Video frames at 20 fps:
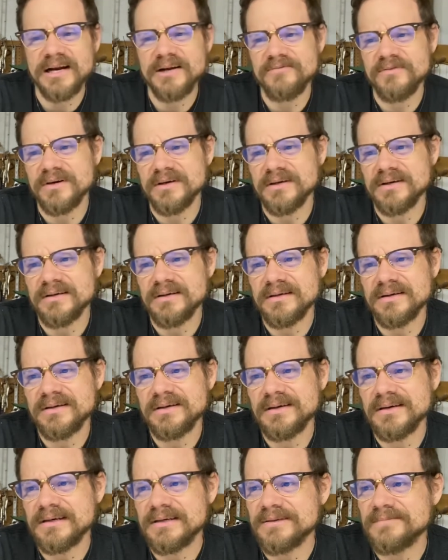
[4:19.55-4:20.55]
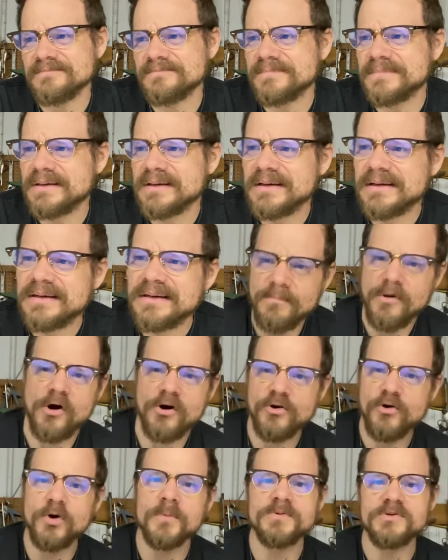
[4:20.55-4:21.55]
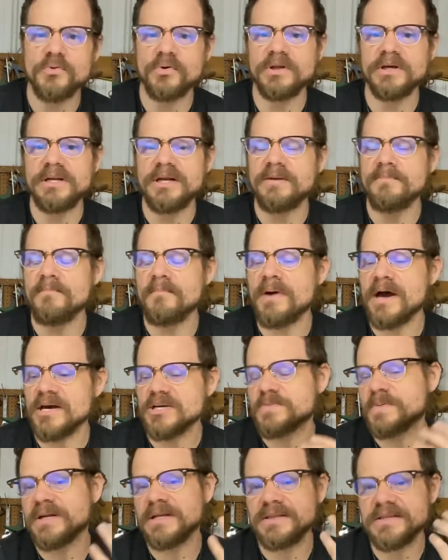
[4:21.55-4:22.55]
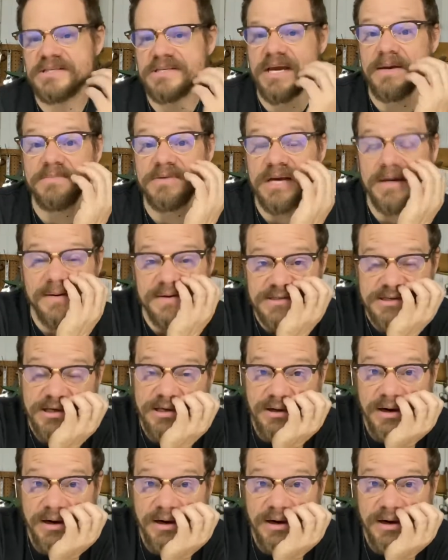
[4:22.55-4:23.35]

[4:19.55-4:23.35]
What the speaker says: of our groups really didn't mesh, but at the same time, I was like,